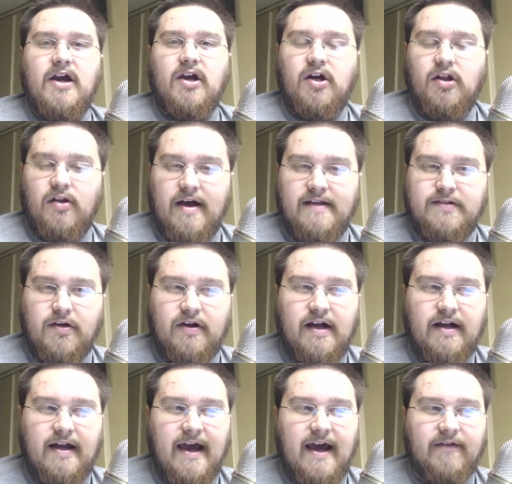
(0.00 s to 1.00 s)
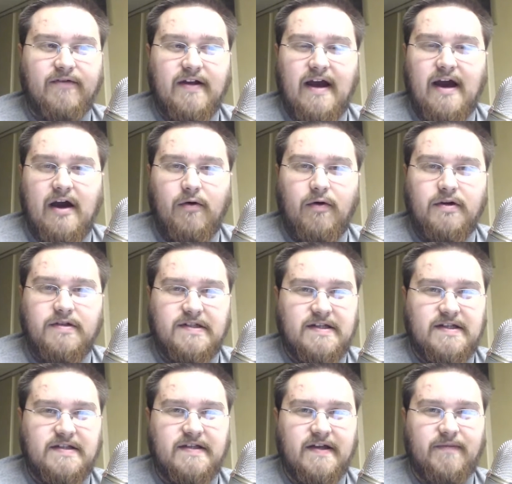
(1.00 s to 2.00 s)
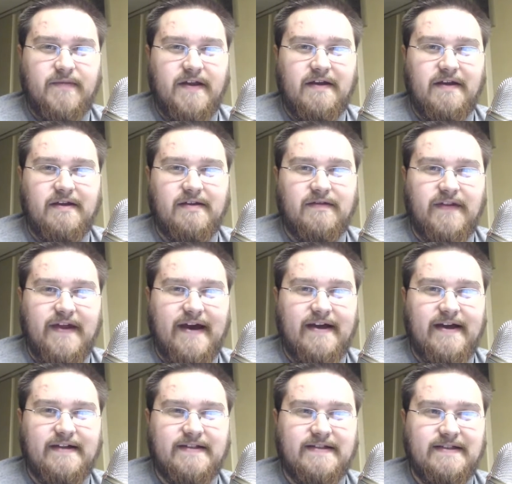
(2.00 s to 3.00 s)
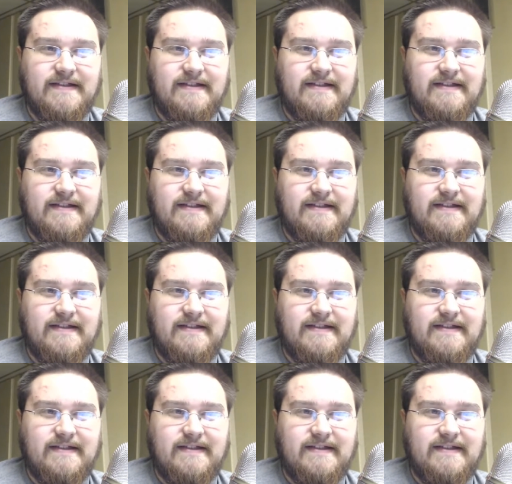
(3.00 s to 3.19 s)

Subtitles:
Colossalcon After Hours is something that